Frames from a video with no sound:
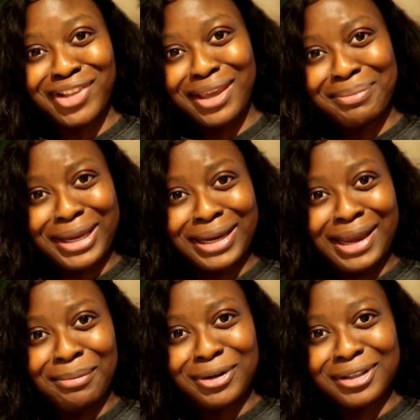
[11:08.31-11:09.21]
Look at my
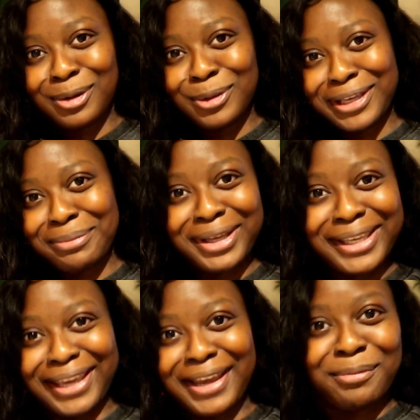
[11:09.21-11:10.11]
camera Don't look at my
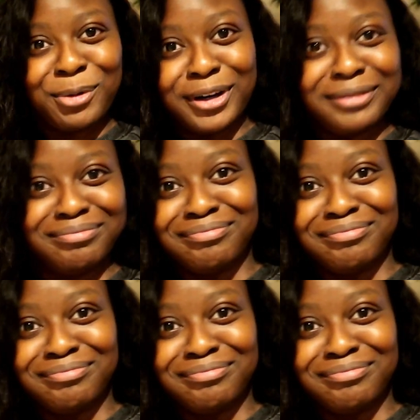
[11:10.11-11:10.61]
camera.